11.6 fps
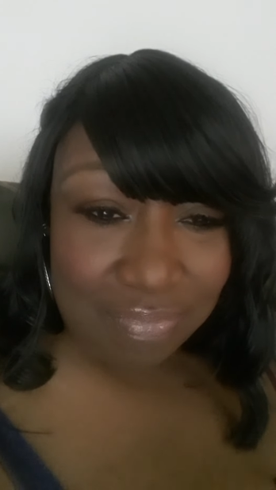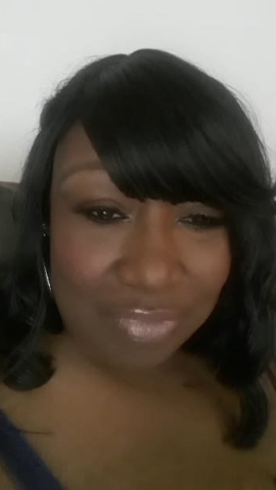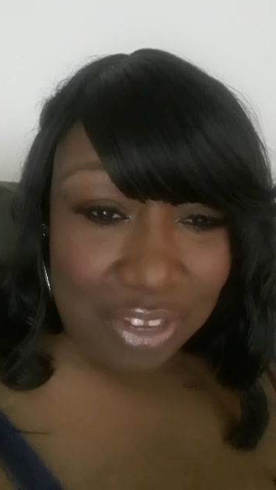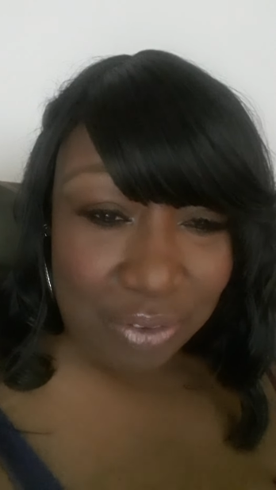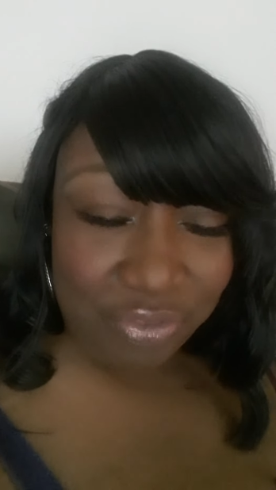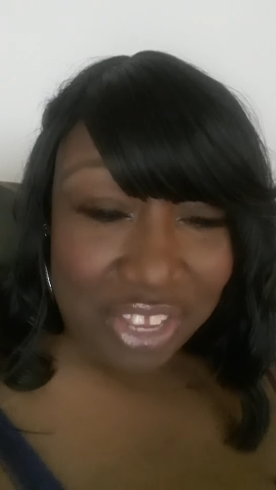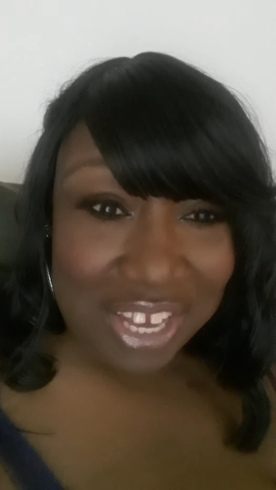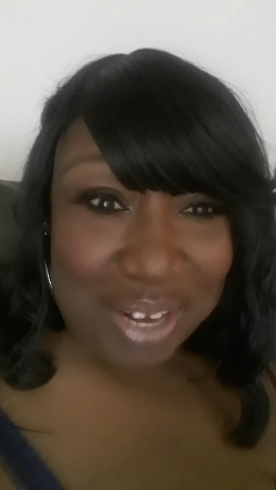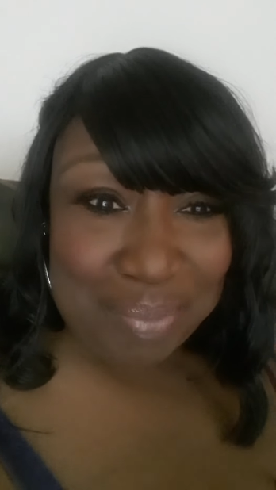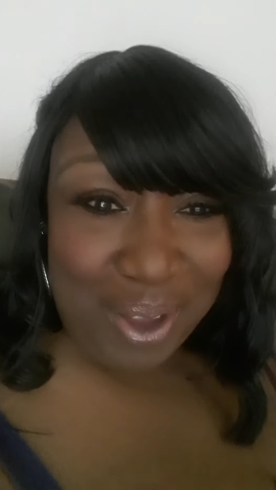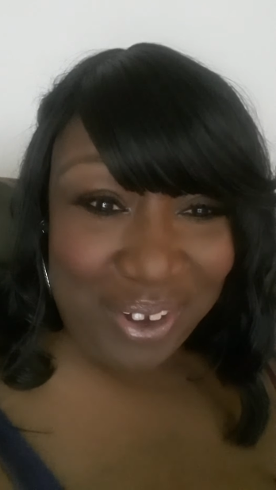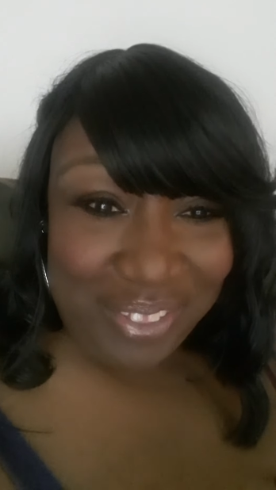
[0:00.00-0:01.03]
you know, thinking
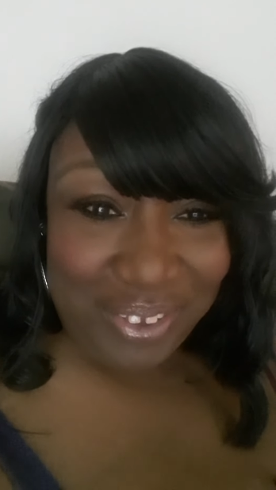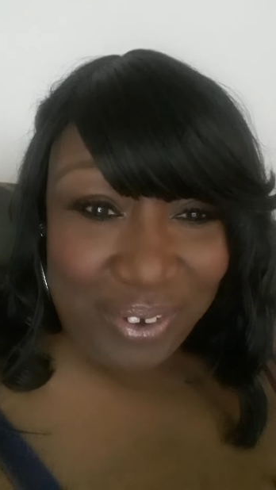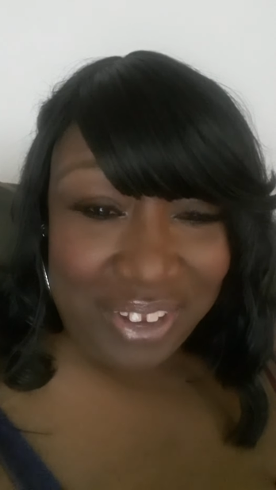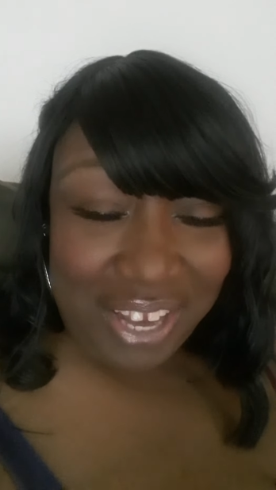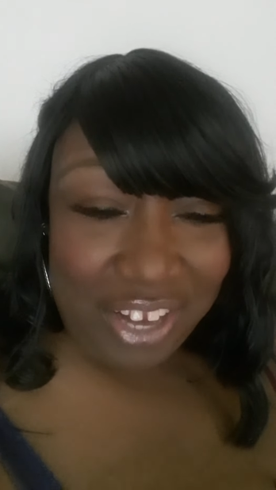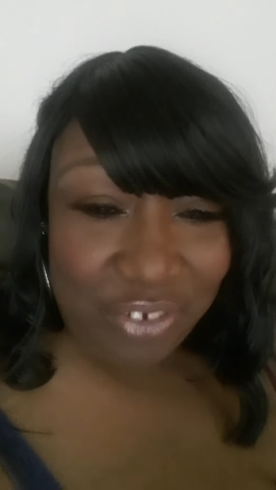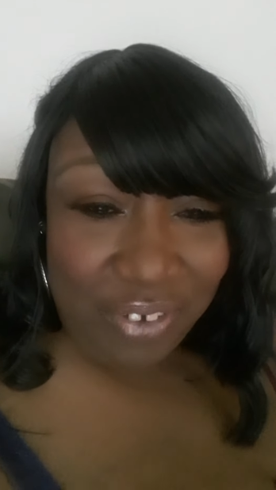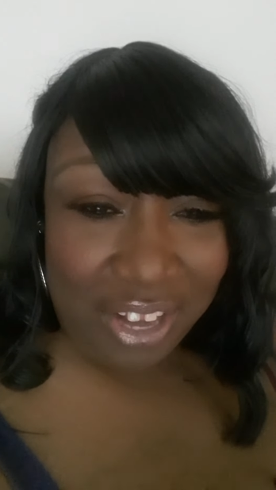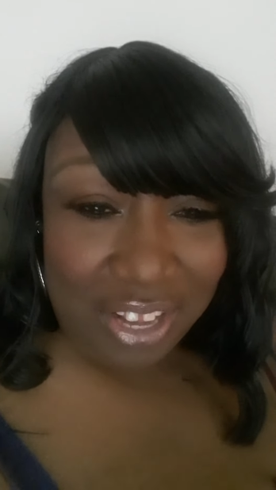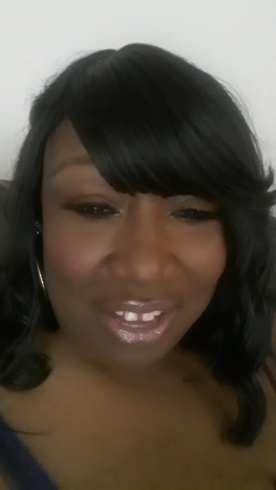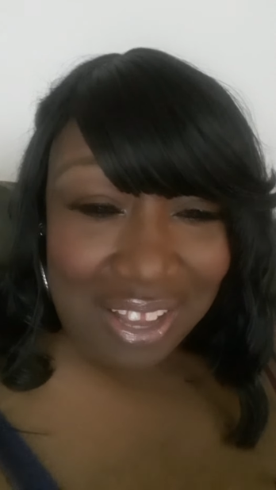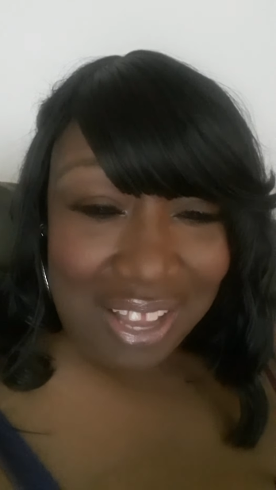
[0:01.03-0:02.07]
about it, 38, trying
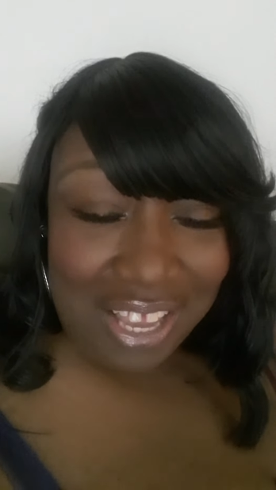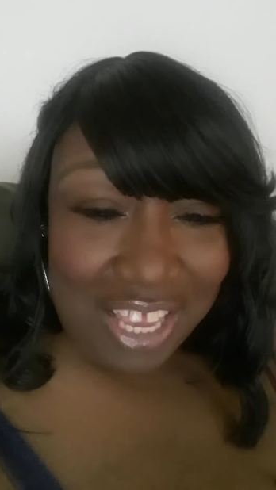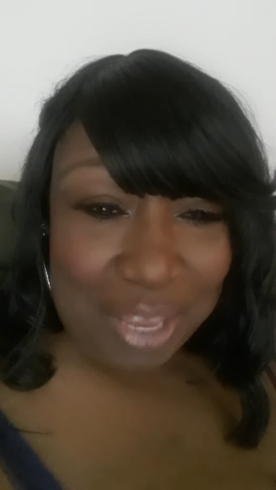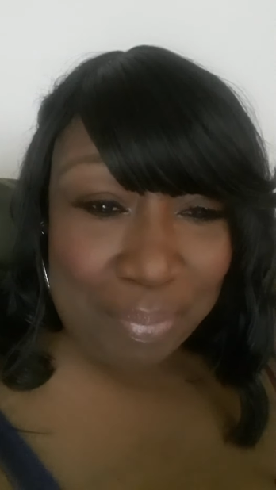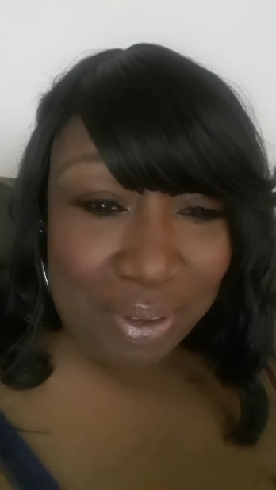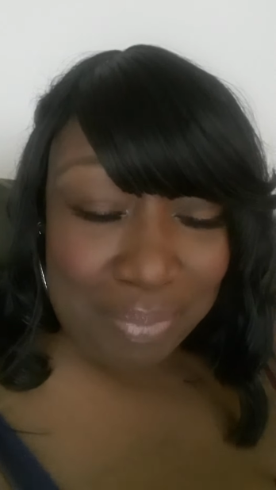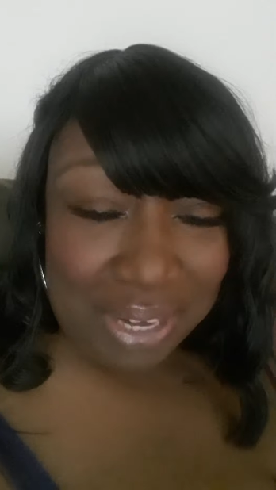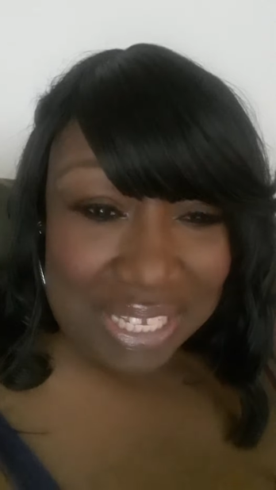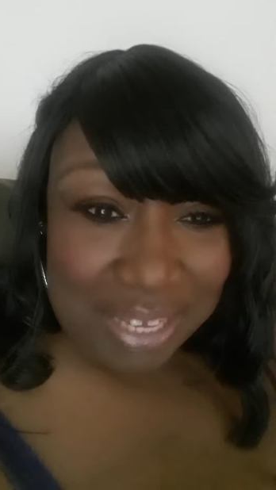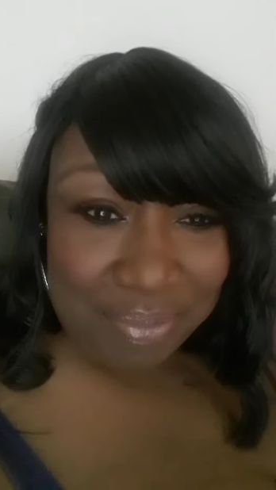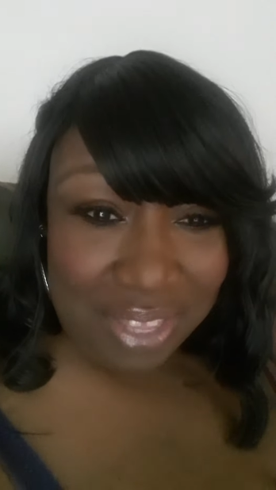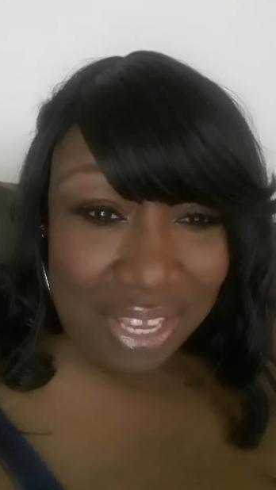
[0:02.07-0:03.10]
to implement
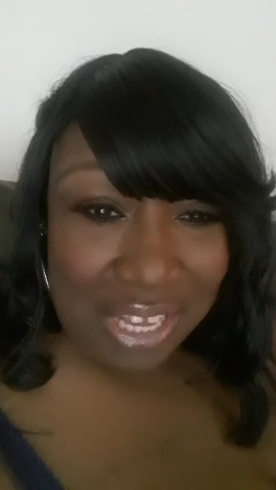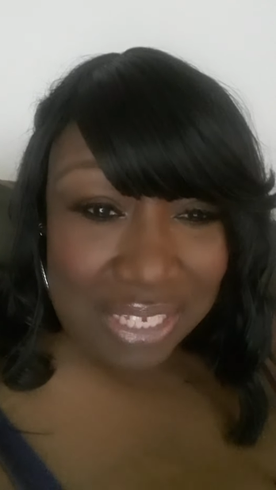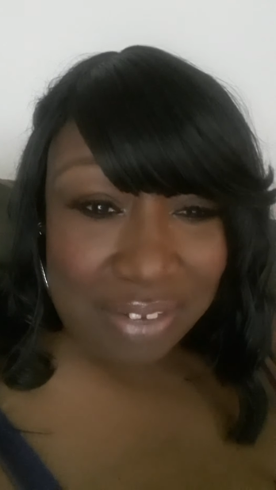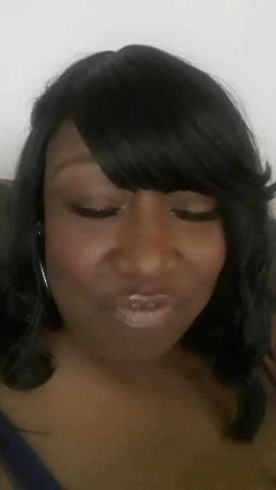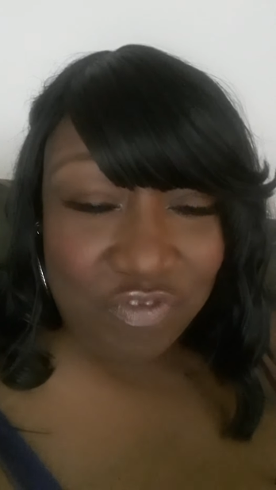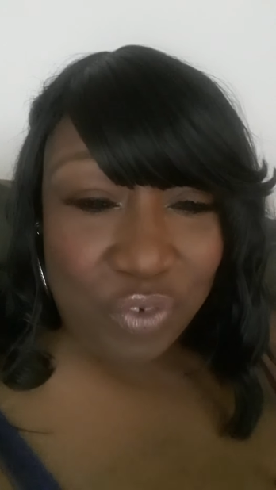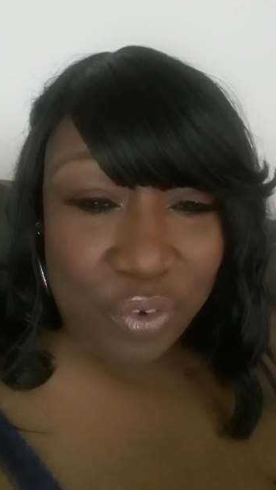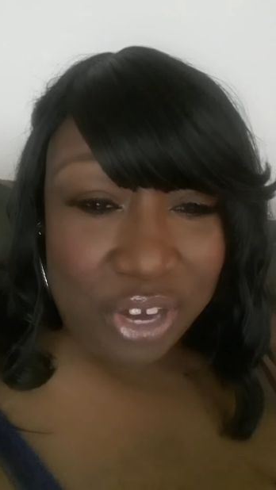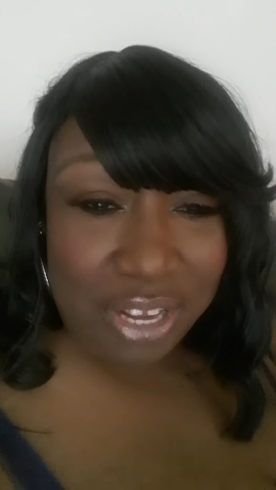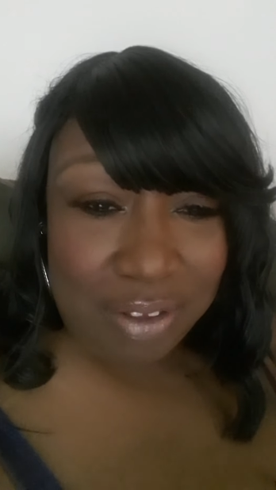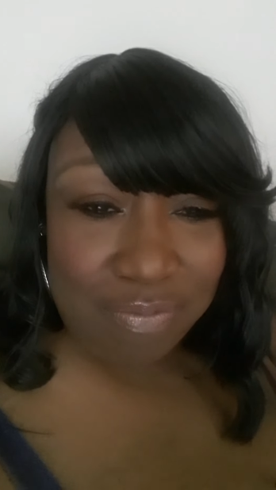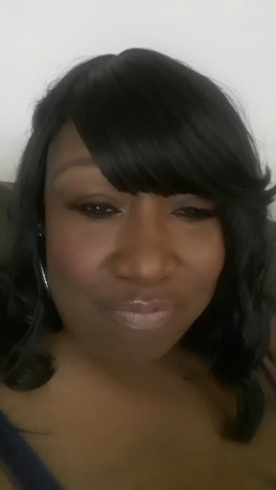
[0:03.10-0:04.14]
some things, and
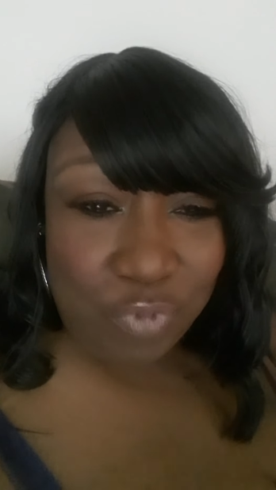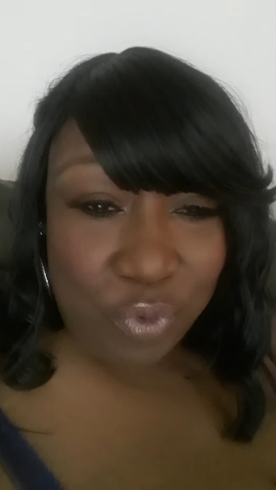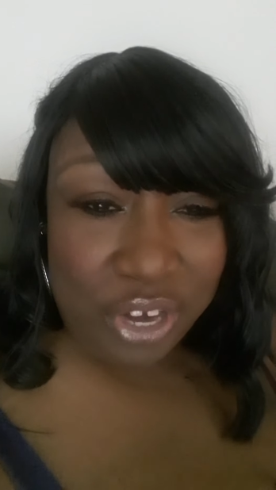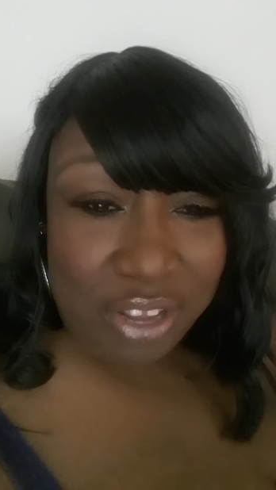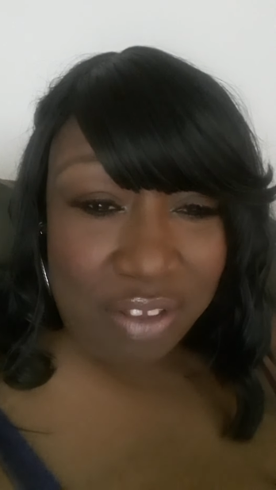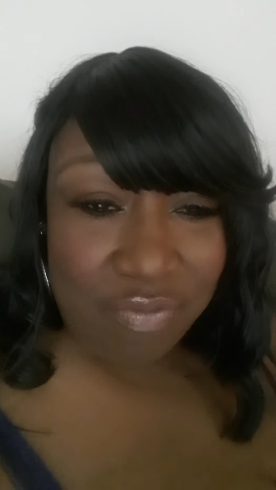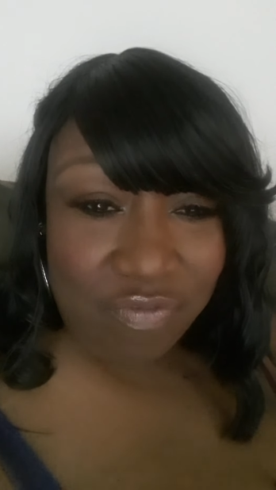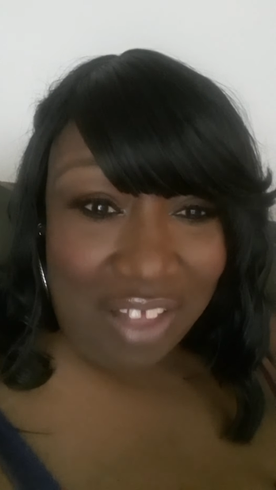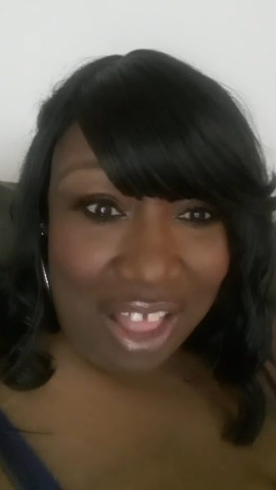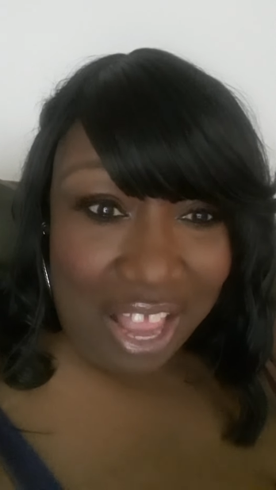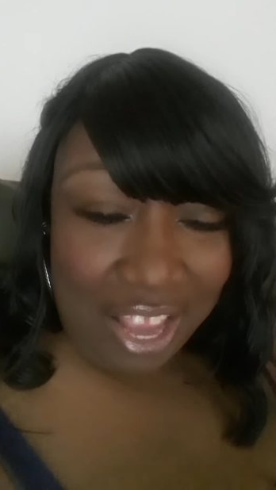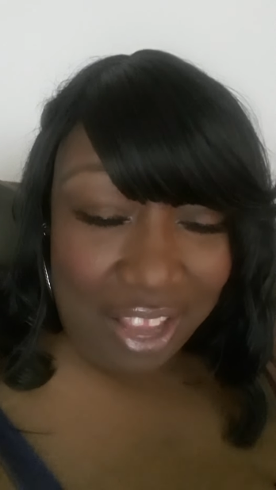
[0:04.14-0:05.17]
40,
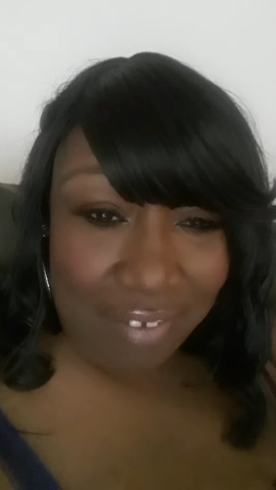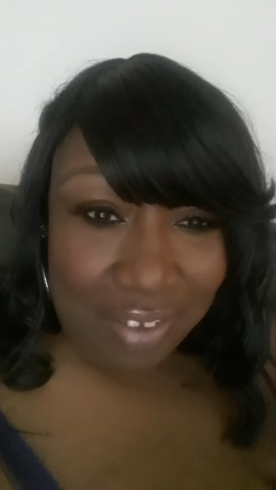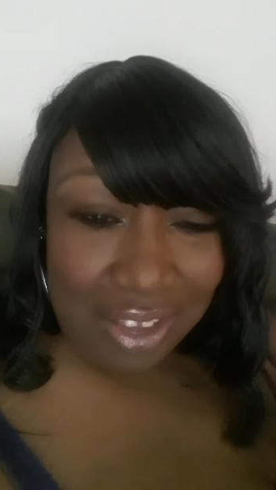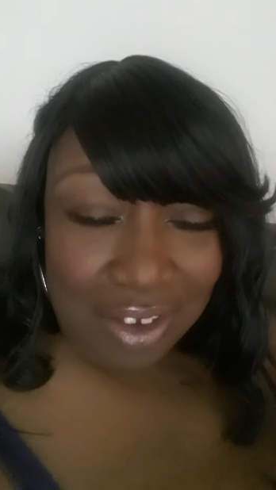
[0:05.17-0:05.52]
45,